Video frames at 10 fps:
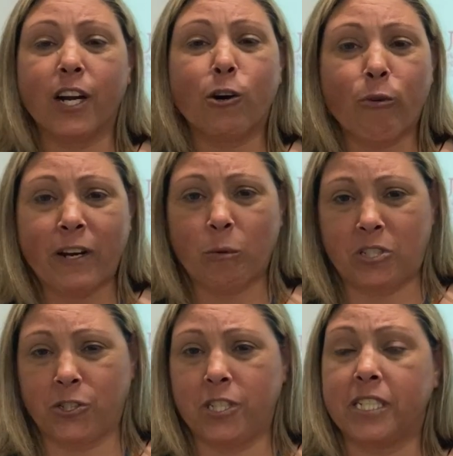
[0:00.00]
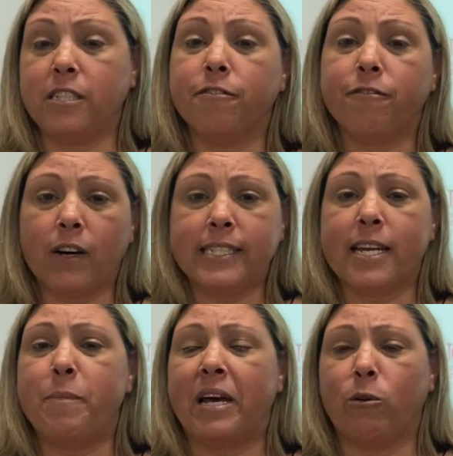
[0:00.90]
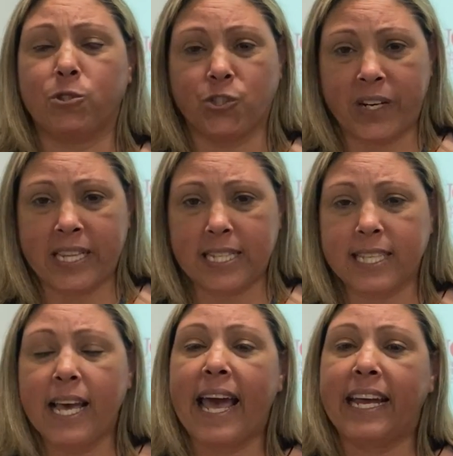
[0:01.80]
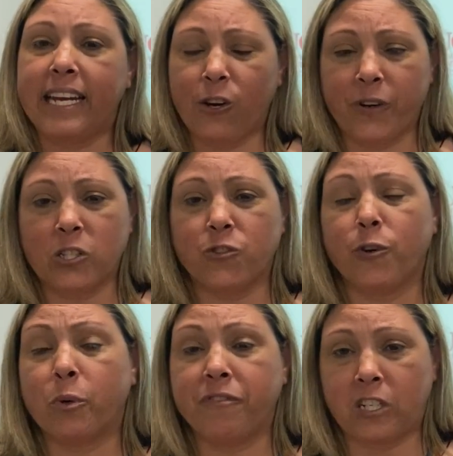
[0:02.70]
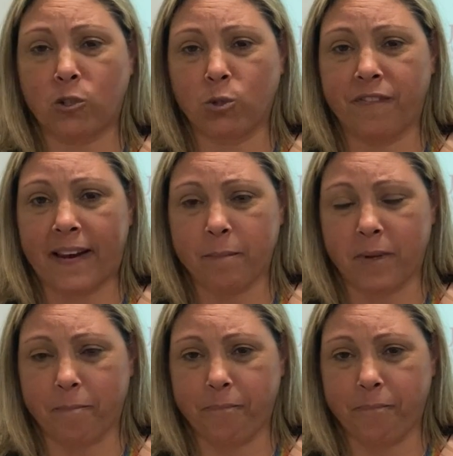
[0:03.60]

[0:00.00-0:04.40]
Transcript: great opportunity to find out about your strengths and areas for professional development.